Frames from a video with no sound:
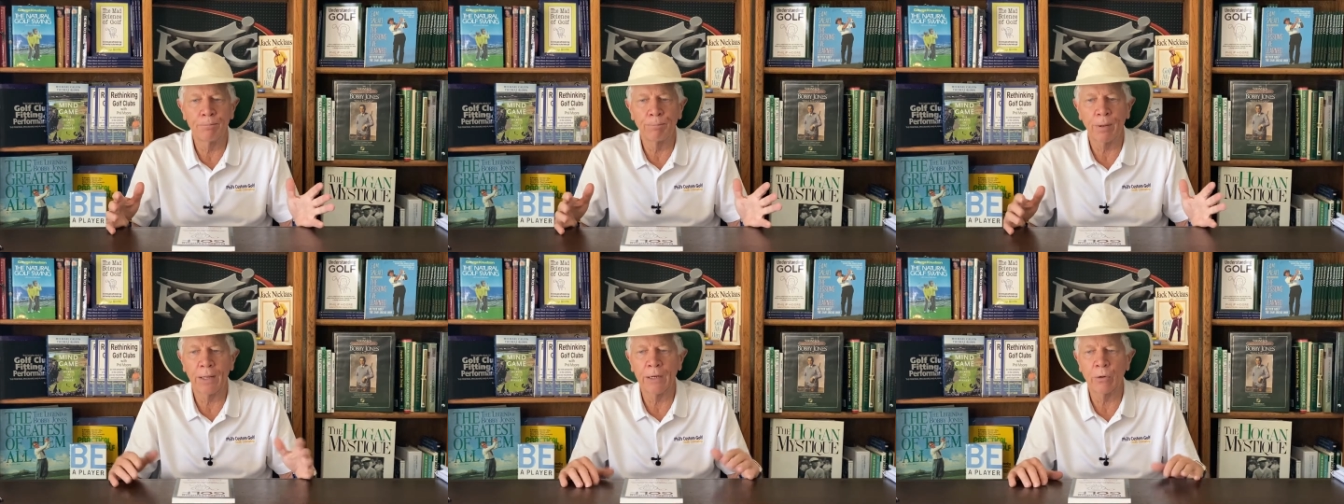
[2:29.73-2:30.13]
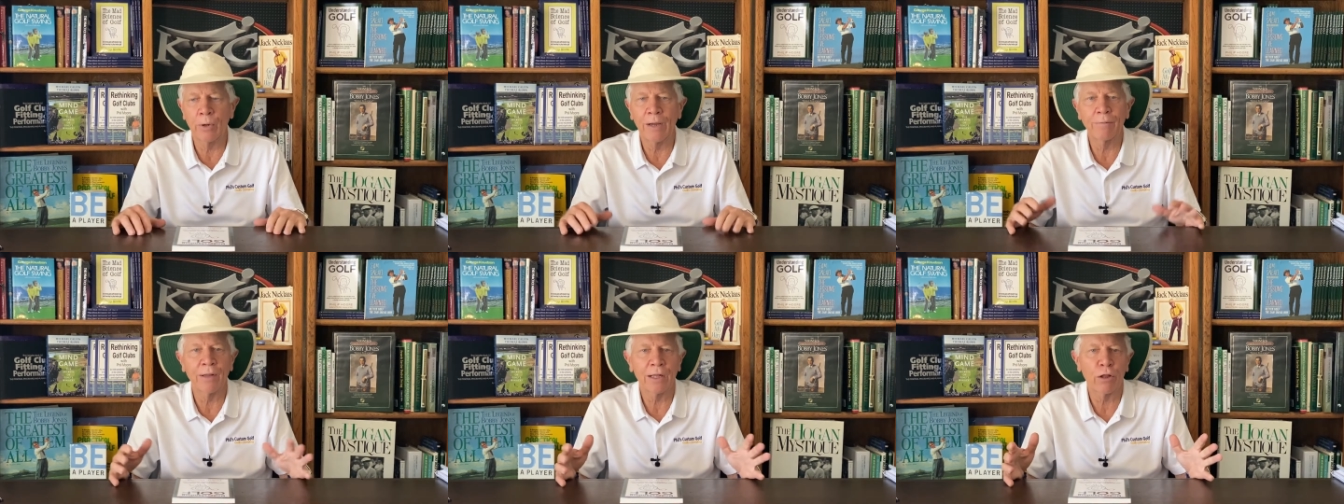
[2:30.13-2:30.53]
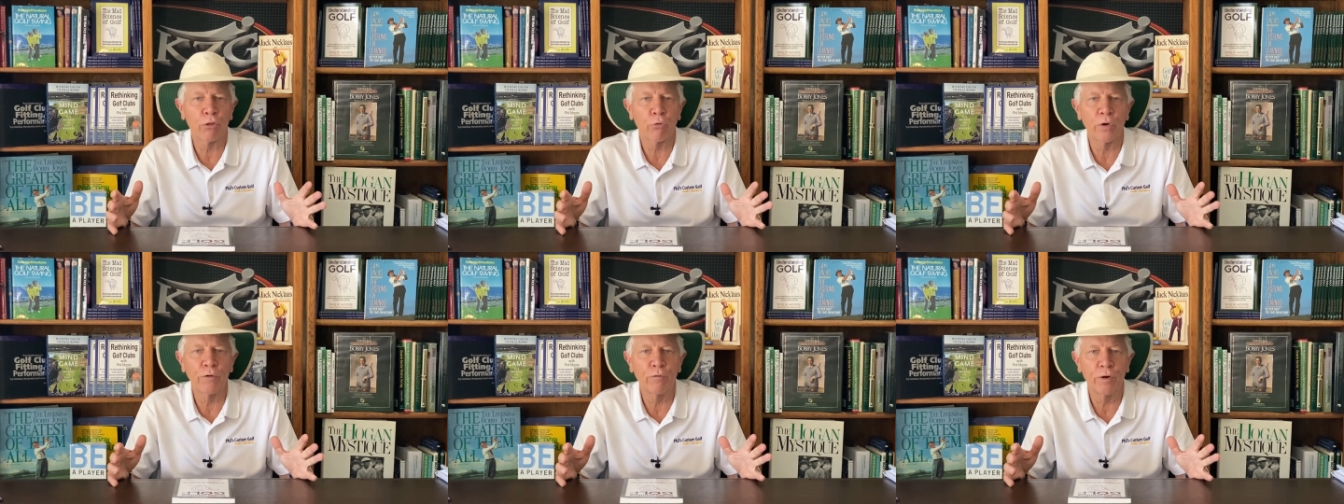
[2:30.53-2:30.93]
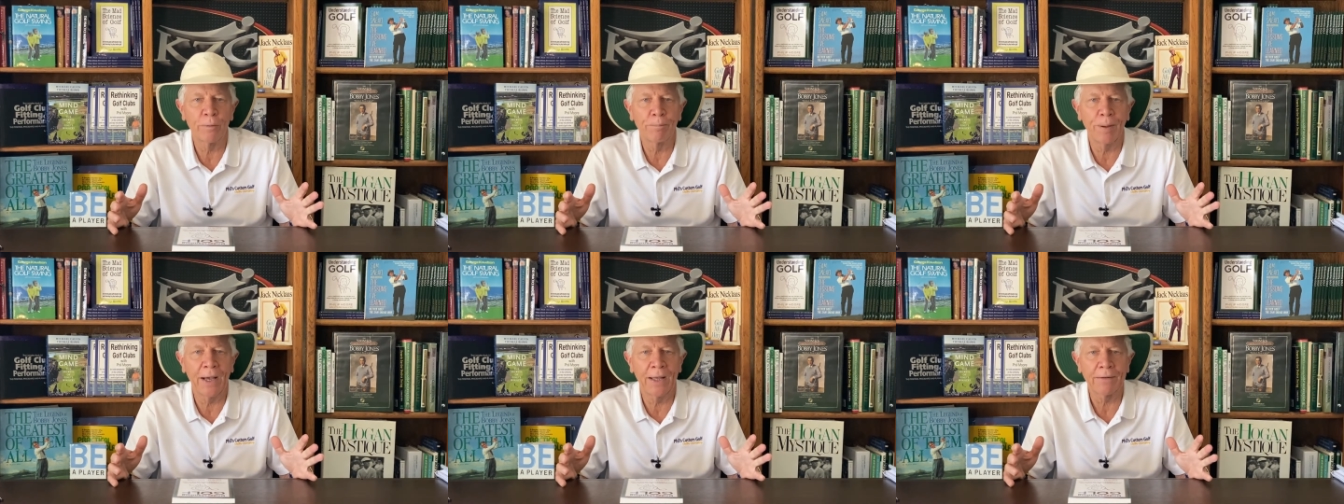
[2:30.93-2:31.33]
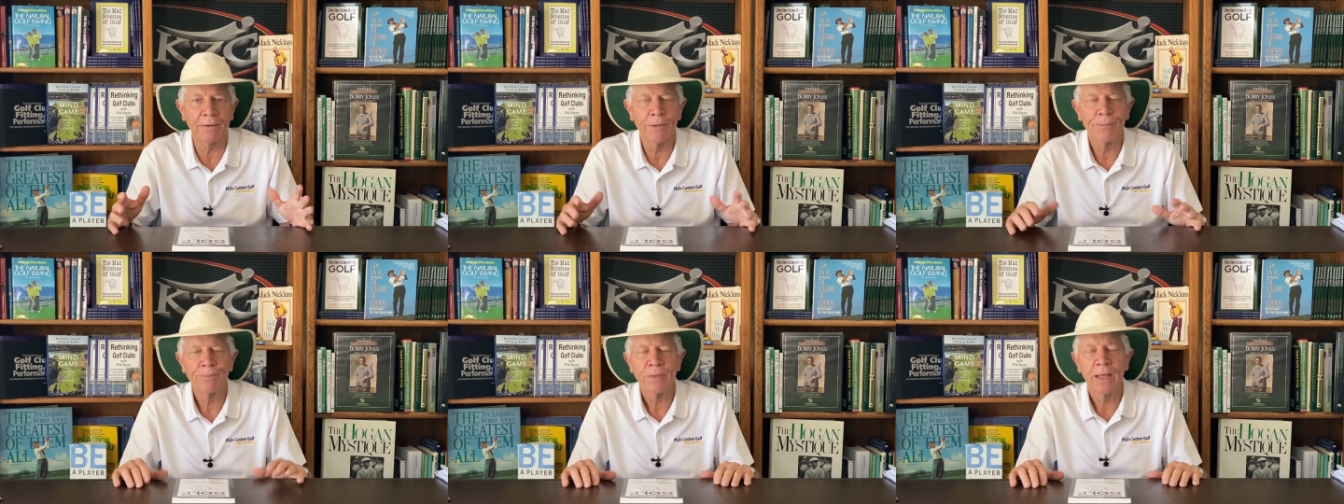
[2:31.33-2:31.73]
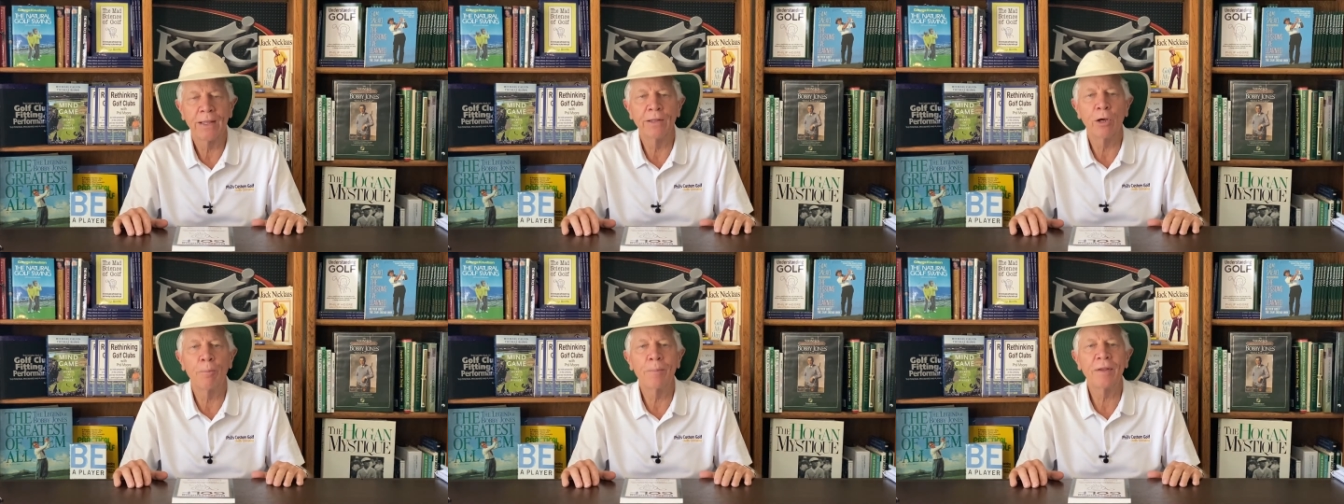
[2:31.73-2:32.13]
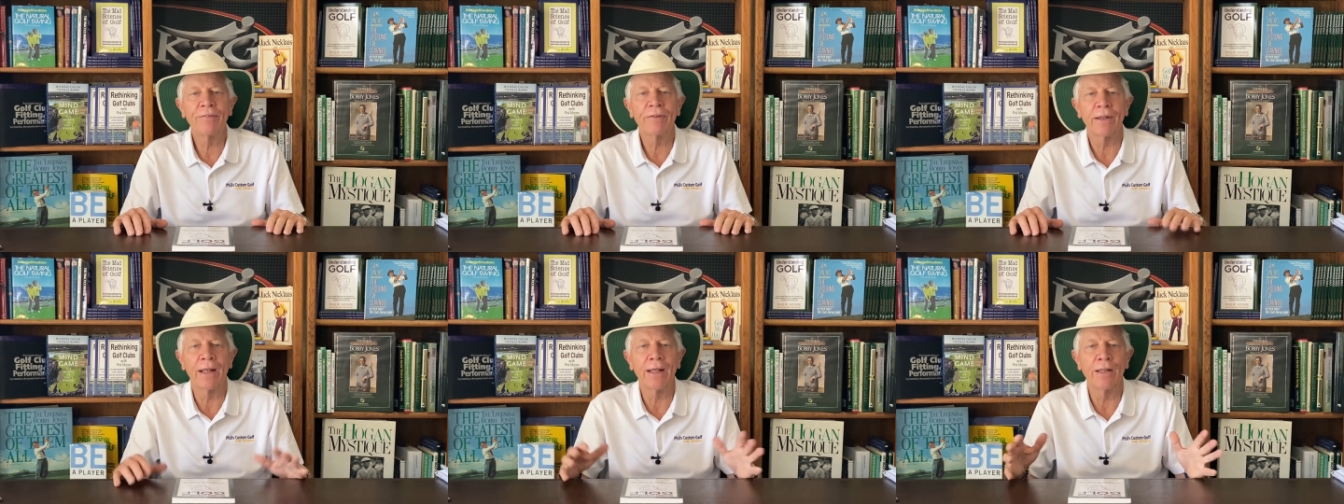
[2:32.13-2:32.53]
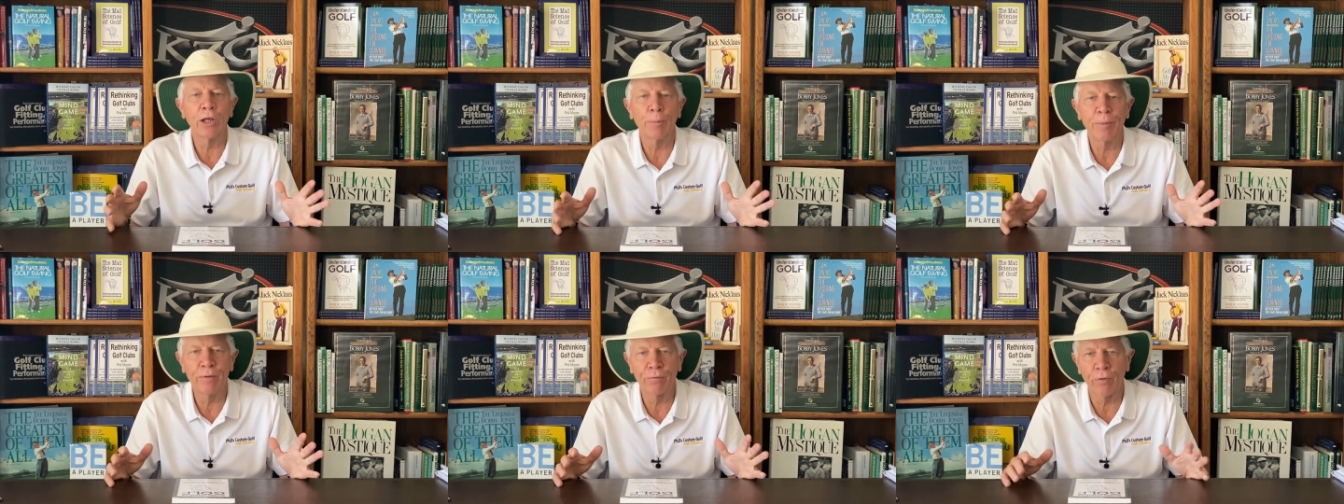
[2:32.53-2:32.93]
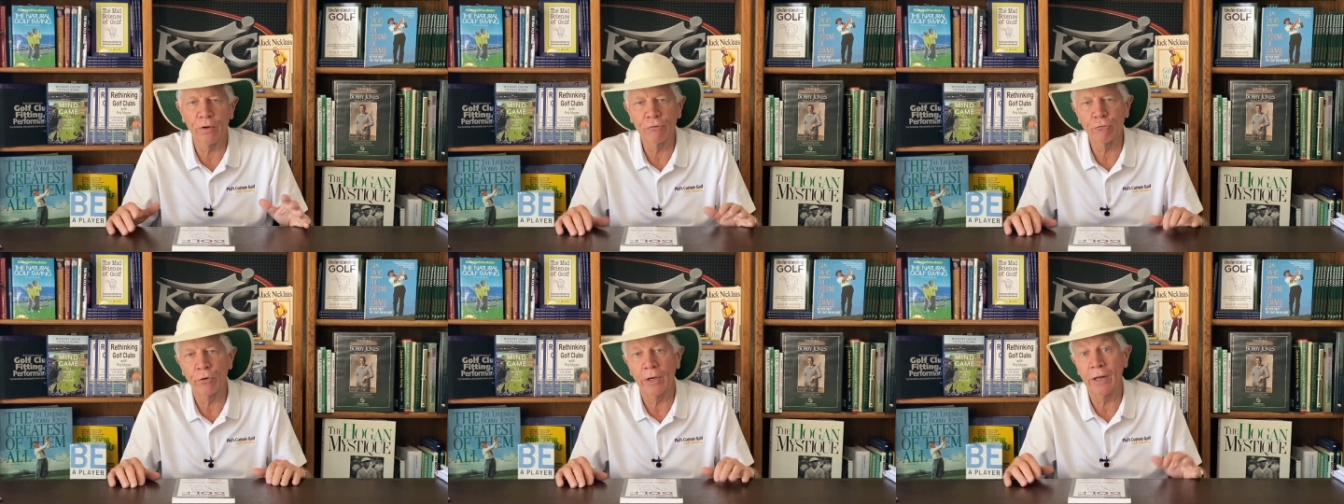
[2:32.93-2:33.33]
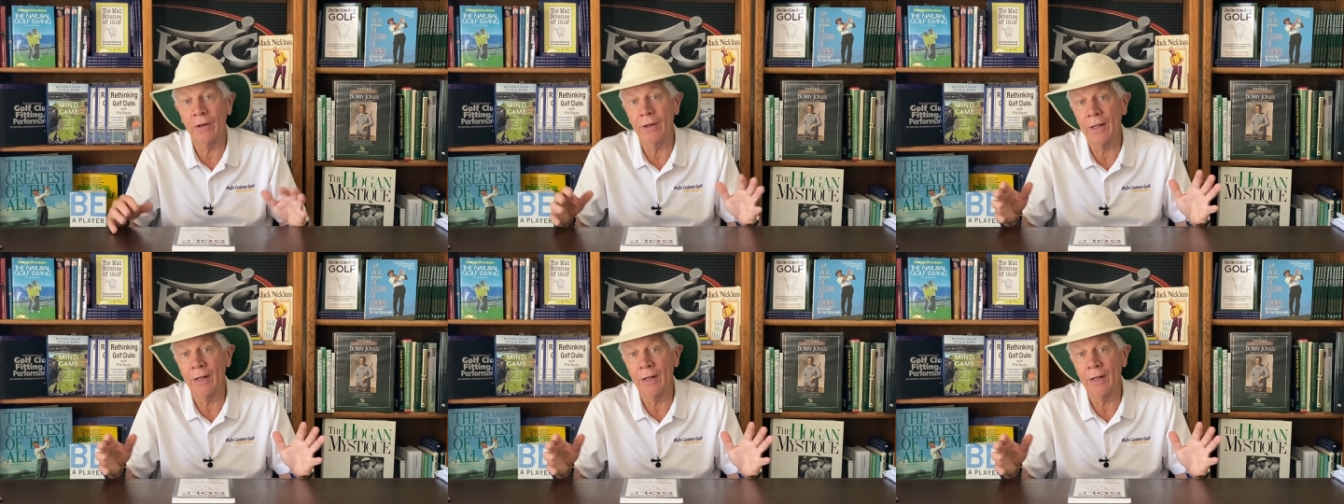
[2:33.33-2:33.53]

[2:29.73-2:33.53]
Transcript: player will have like a three foot putt and they'll miss it and they'll be frustrated.